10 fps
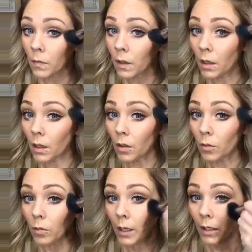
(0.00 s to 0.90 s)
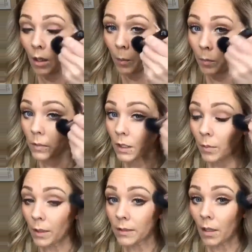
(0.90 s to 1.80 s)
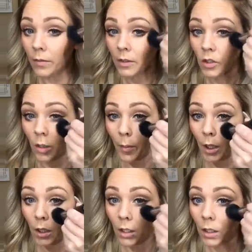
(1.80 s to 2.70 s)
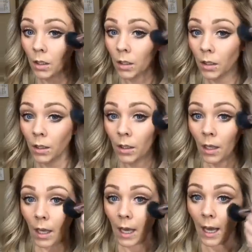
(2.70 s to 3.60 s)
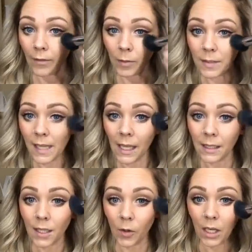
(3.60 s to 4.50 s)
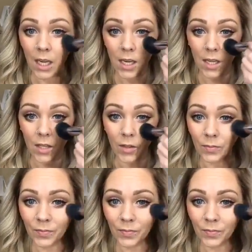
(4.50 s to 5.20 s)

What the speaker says: and go right up to give myself a shimmer. Hi from San Antonio.